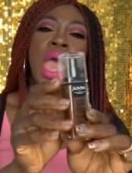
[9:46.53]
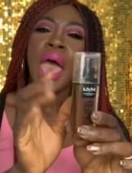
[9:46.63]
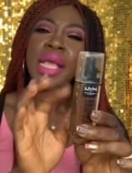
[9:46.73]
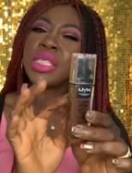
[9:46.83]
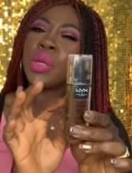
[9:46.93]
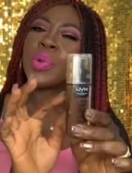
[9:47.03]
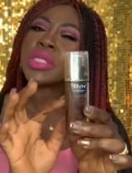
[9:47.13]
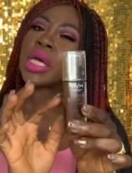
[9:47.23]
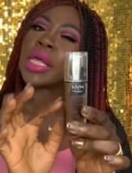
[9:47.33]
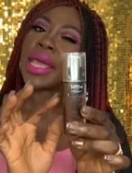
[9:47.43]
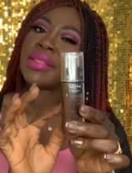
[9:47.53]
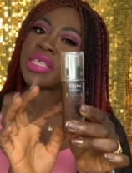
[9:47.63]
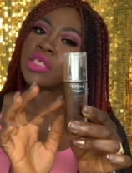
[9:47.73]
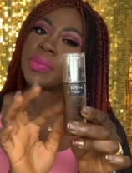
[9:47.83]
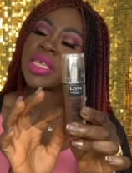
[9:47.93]
Actually wasn't gonna get
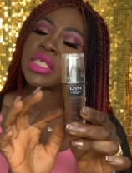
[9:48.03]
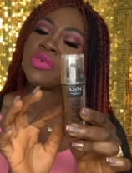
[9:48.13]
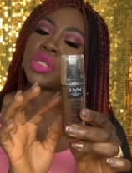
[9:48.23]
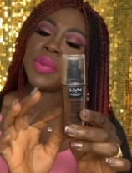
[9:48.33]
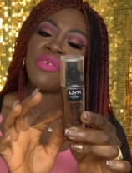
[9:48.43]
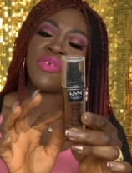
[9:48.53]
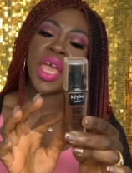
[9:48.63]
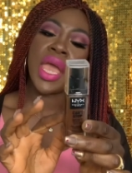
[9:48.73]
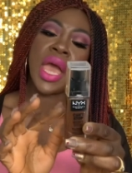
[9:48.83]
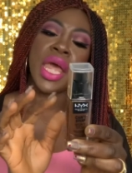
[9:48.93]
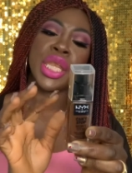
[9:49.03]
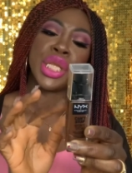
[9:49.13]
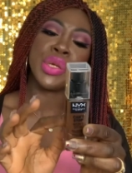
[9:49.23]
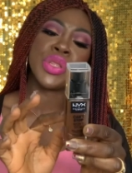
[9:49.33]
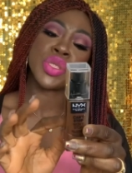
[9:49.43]
this for myself, to be fair. I
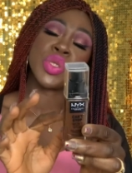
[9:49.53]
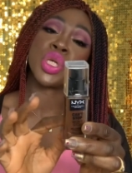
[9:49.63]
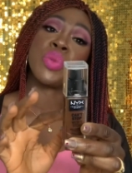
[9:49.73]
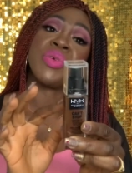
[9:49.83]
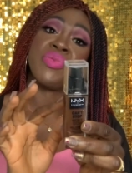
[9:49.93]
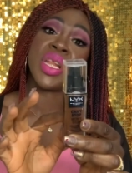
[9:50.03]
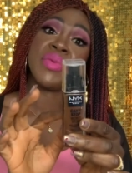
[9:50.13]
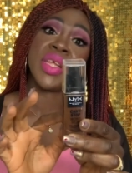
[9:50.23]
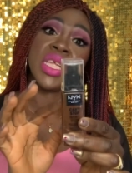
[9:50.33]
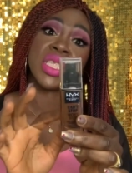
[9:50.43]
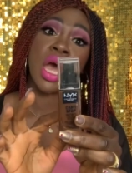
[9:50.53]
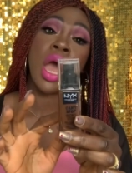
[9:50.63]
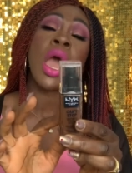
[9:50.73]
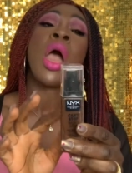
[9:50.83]
knew this was gonna be really, really dark,